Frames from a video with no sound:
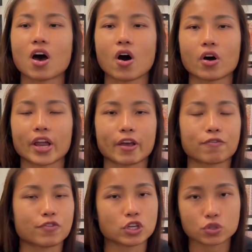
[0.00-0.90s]
or like
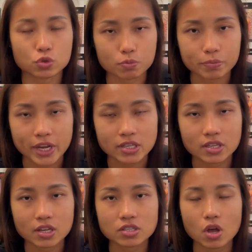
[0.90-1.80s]
fish soup
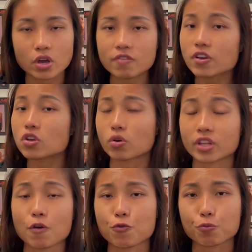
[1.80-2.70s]
places, or even Yong
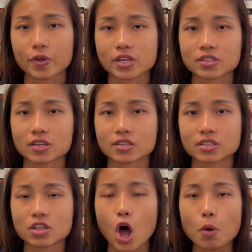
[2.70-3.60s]
Tau Fu
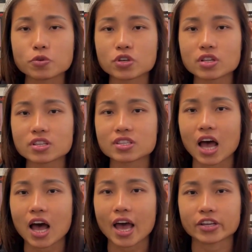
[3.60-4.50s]
places. The options
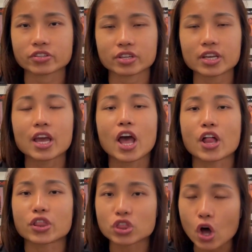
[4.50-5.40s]
are actually
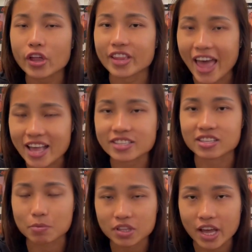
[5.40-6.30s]
not as
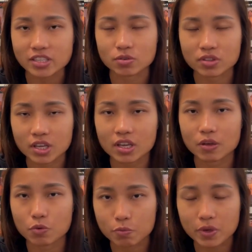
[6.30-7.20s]
limited as you think
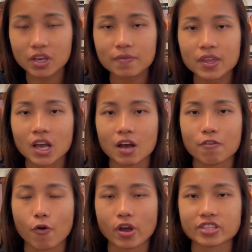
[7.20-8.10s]
it will be.
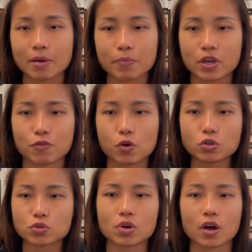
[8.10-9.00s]
For example, if you go
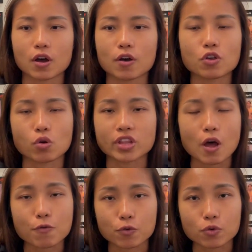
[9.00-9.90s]
to a Yong
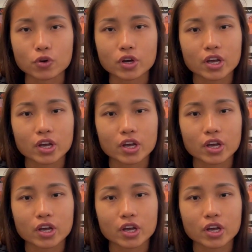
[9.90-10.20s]
Tau Fu,